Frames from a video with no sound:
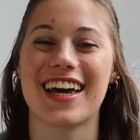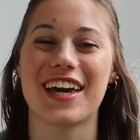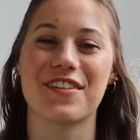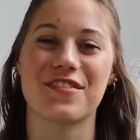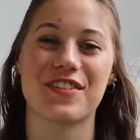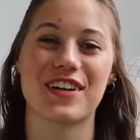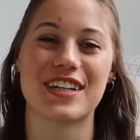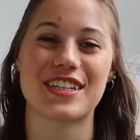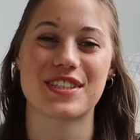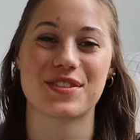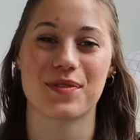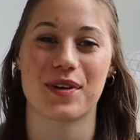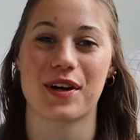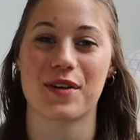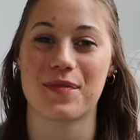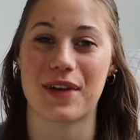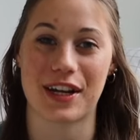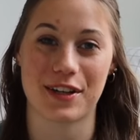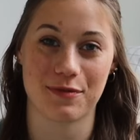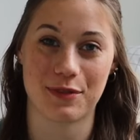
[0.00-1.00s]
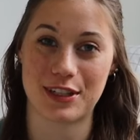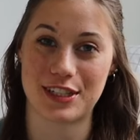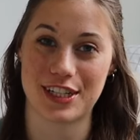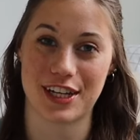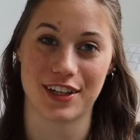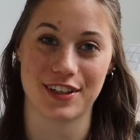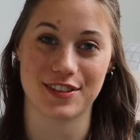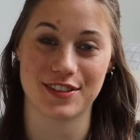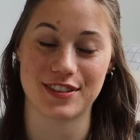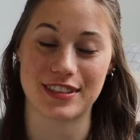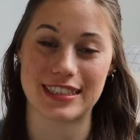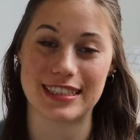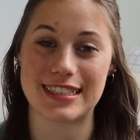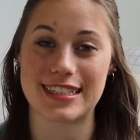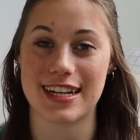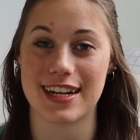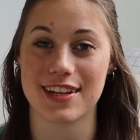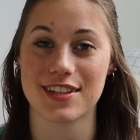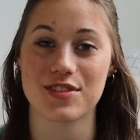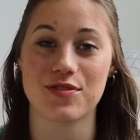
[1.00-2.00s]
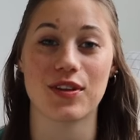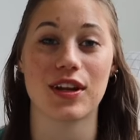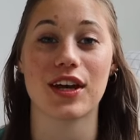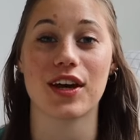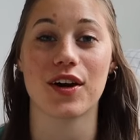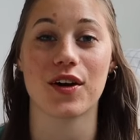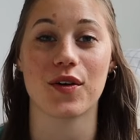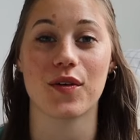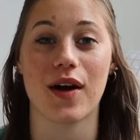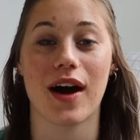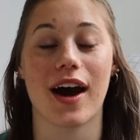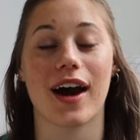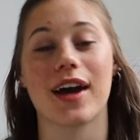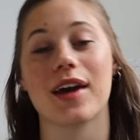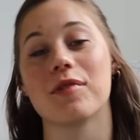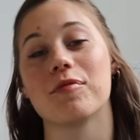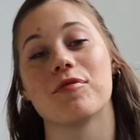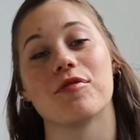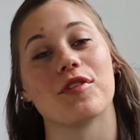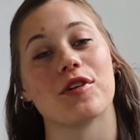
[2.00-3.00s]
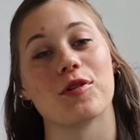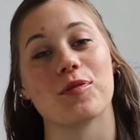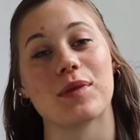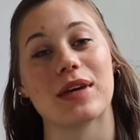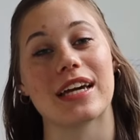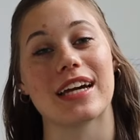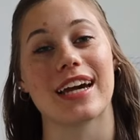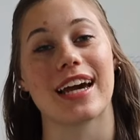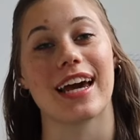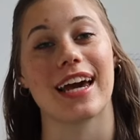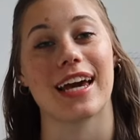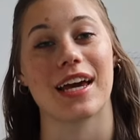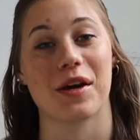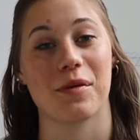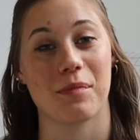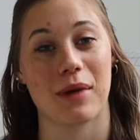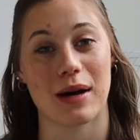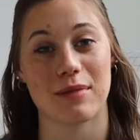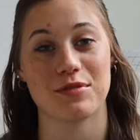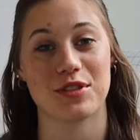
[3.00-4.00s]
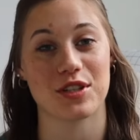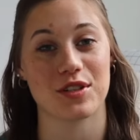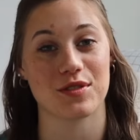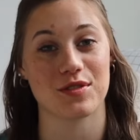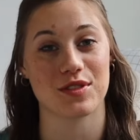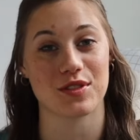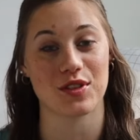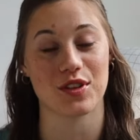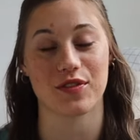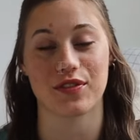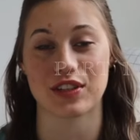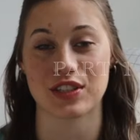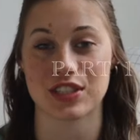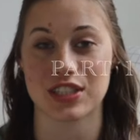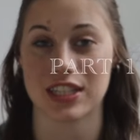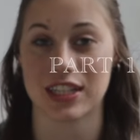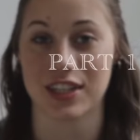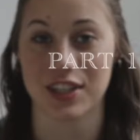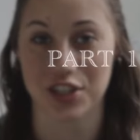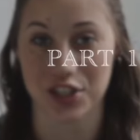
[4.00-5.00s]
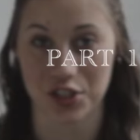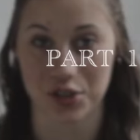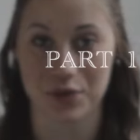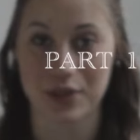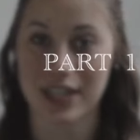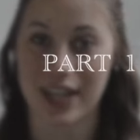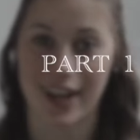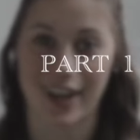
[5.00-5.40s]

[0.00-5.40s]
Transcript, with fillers: Hey friends, welcome back to my channel. In today's video, I am filming a Bob Jones University Q and